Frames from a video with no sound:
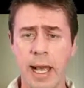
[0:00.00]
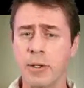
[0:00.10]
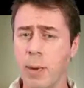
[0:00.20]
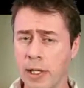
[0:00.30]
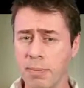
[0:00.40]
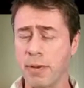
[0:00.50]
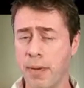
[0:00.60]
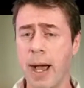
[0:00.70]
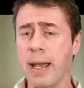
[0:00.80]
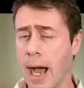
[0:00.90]
as well as
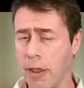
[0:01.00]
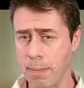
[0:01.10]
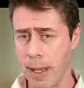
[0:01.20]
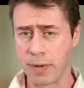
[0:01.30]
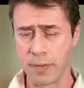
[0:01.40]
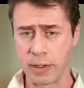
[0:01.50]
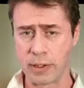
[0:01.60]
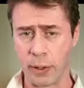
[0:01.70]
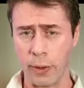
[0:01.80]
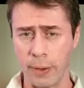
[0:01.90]
provide other benefits
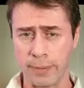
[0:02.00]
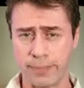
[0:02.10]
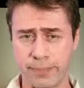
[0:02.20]
too.